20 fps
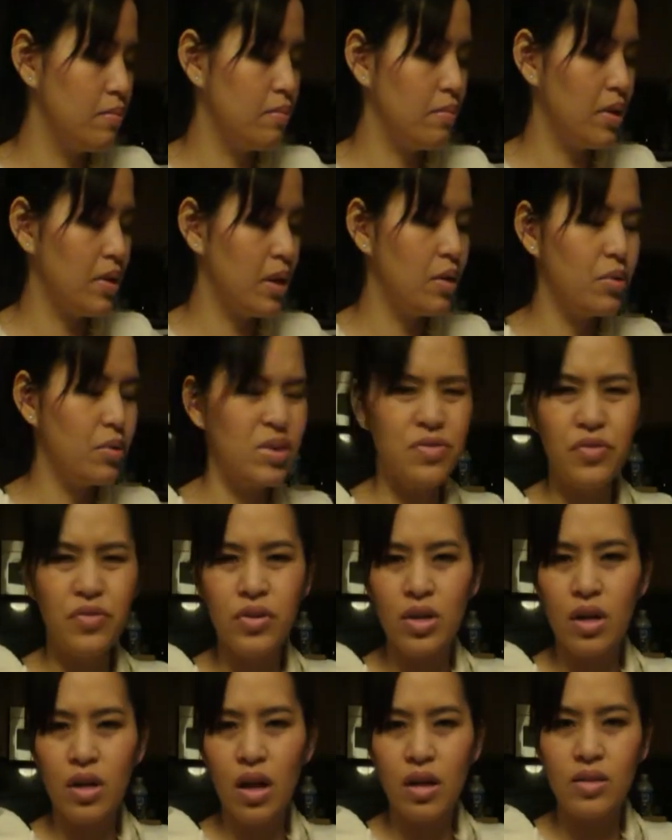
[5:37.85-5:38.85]
but it was for a
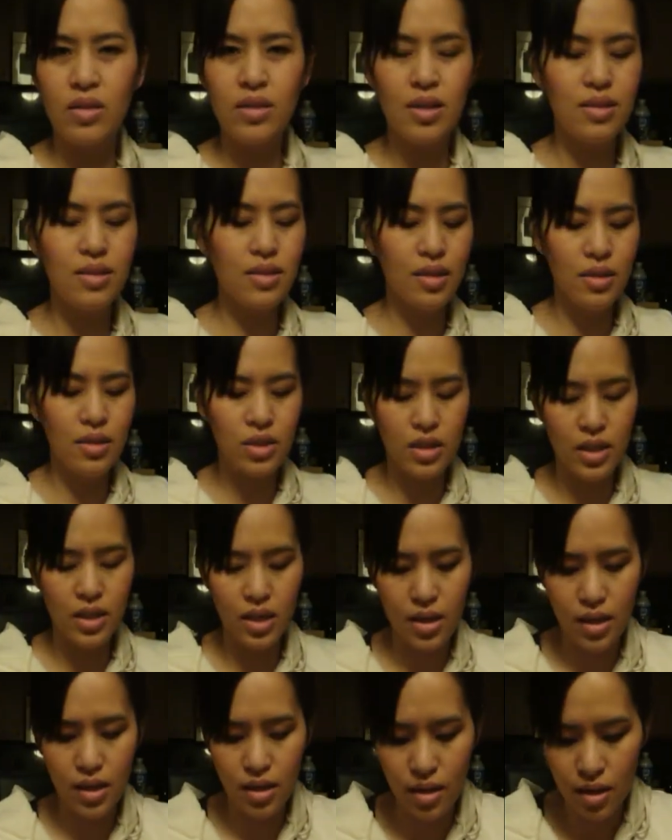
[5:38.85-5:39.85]
contest that she
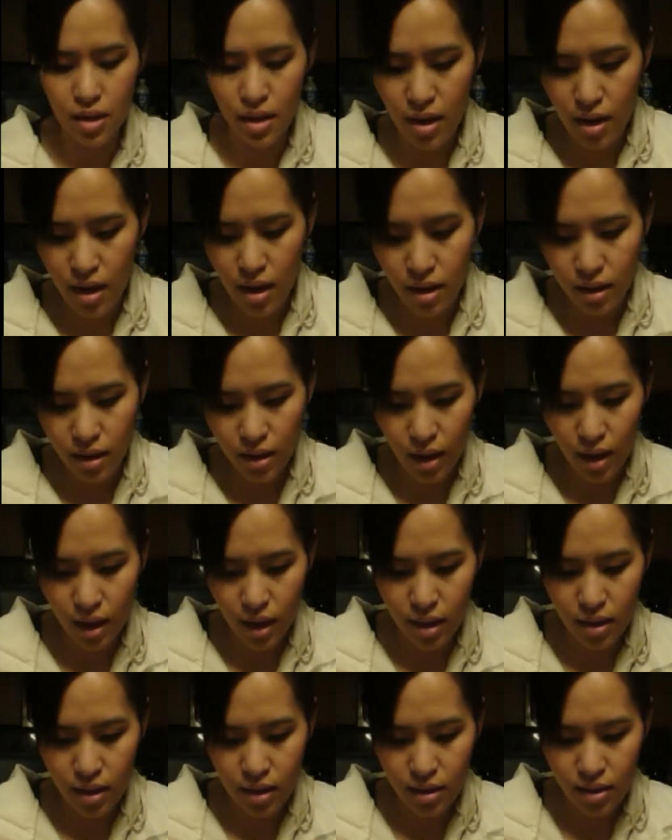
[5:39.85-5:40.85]
did. Okay, and
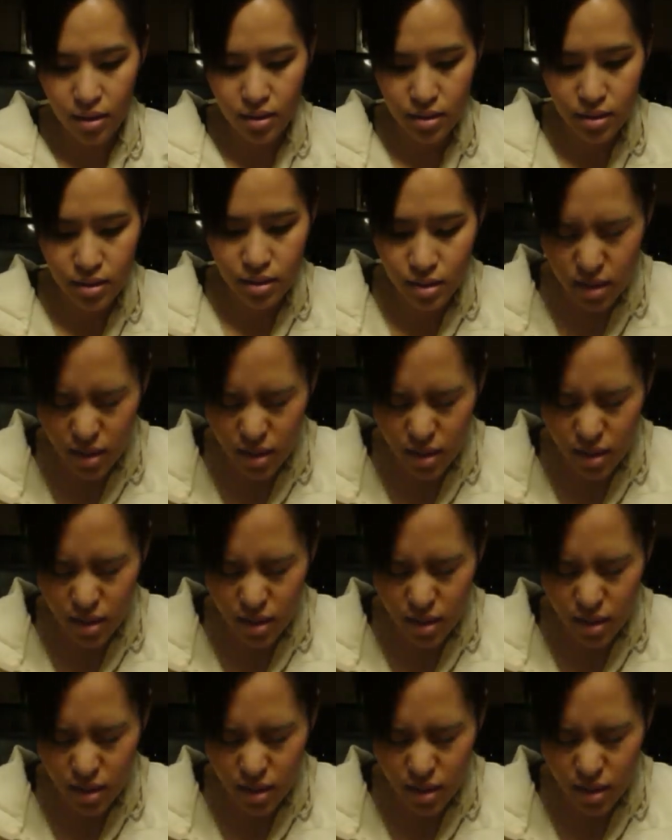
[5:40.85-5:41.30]
then this is